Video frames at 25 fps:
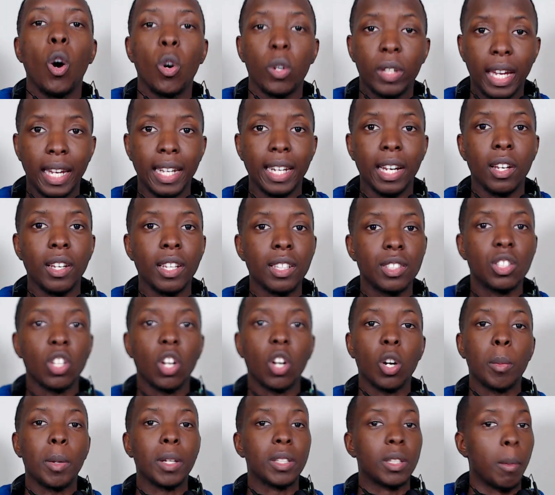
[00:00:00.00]
Okay, now let's
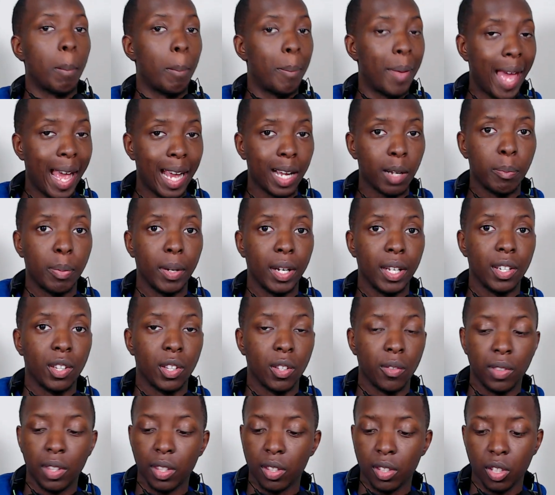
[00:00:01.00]
talk about the back buttons
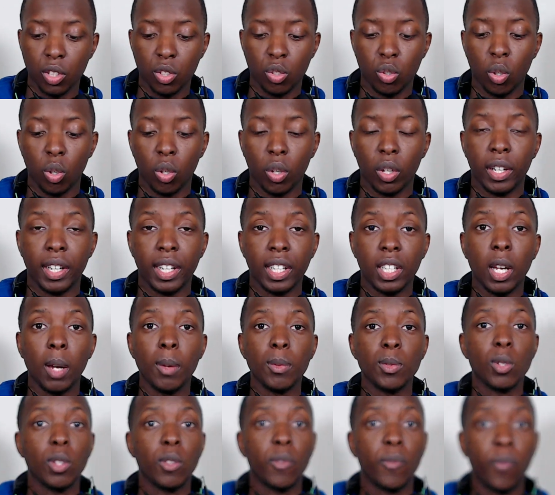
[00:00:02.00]
of this controller. It
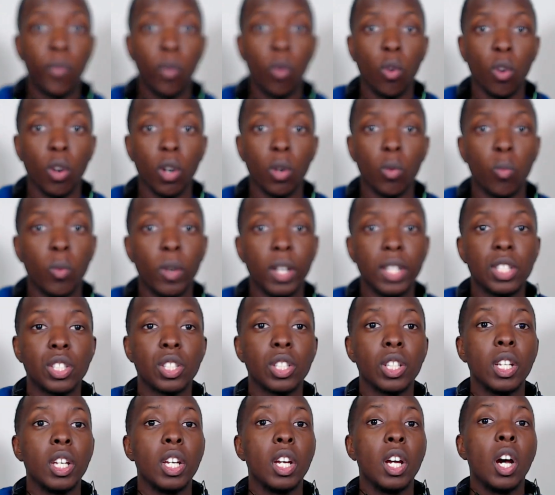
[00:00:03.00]
comes with 4,
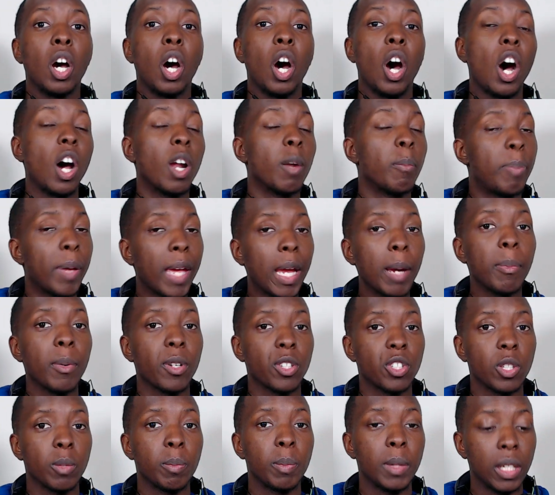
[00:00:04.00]
which on paper
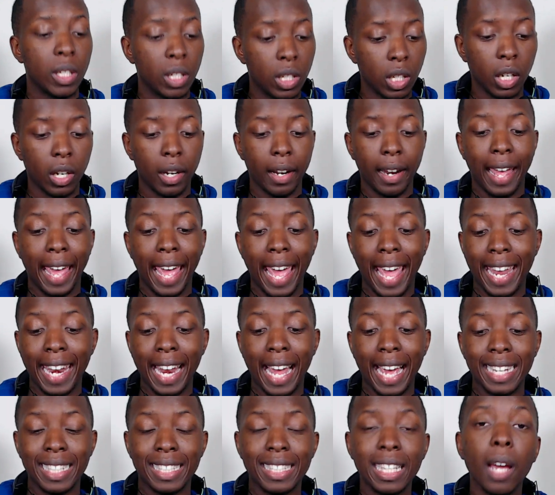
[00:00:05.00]
should be good, and
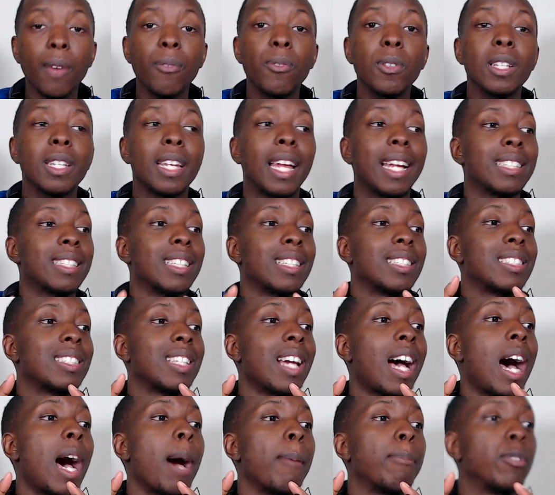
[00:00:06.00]
I definitely like the
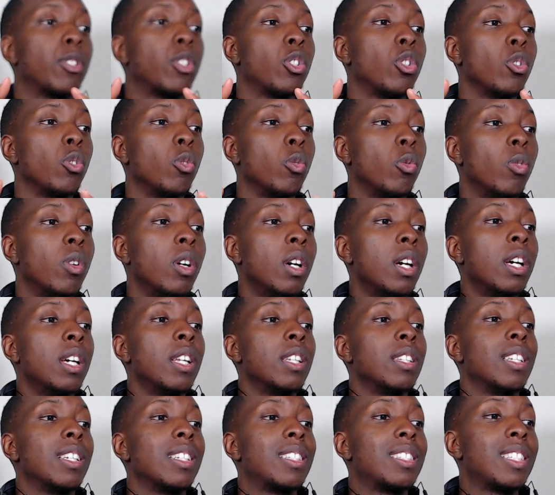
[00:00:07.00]
top 2.
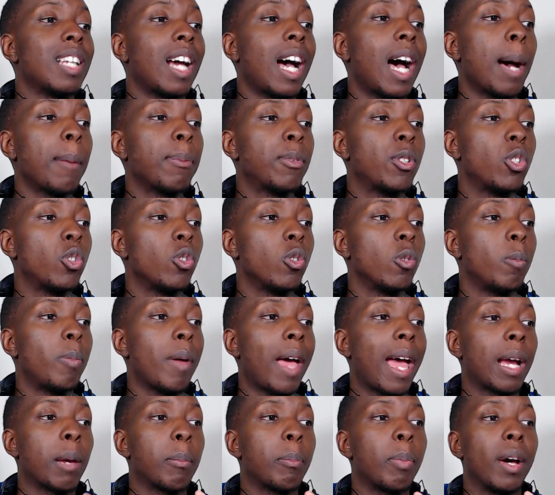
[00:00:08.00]
The top 2
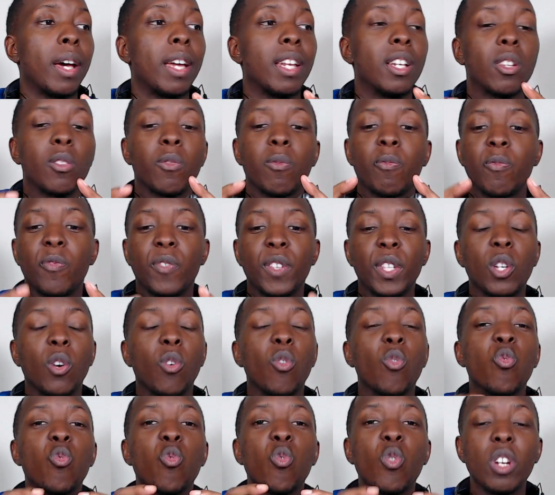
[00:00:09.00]
back buttons
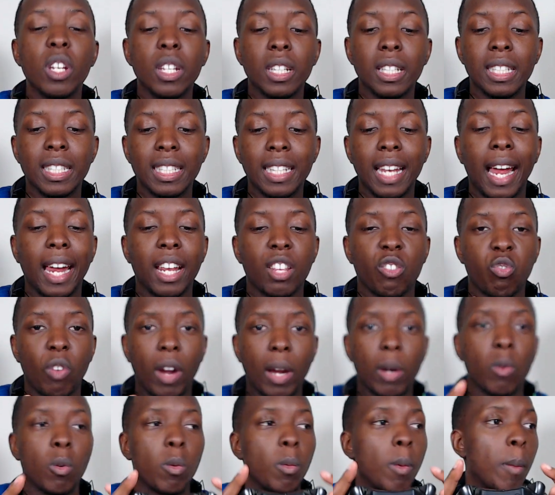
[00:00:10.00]
feel really nice
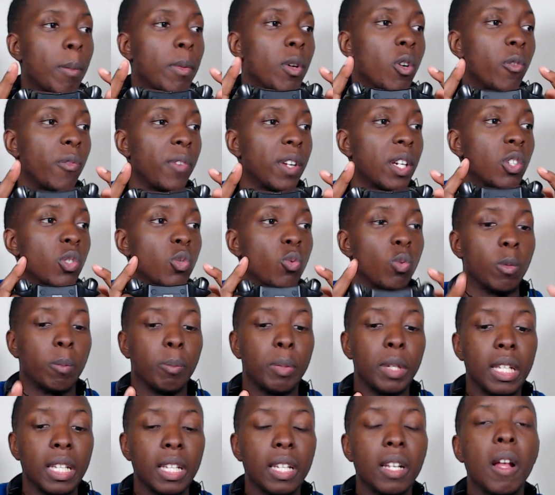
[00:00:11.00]
right where my middle fingers would
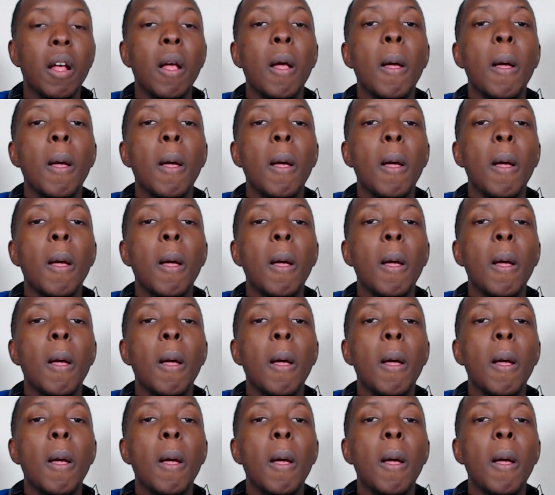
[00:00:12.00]
be.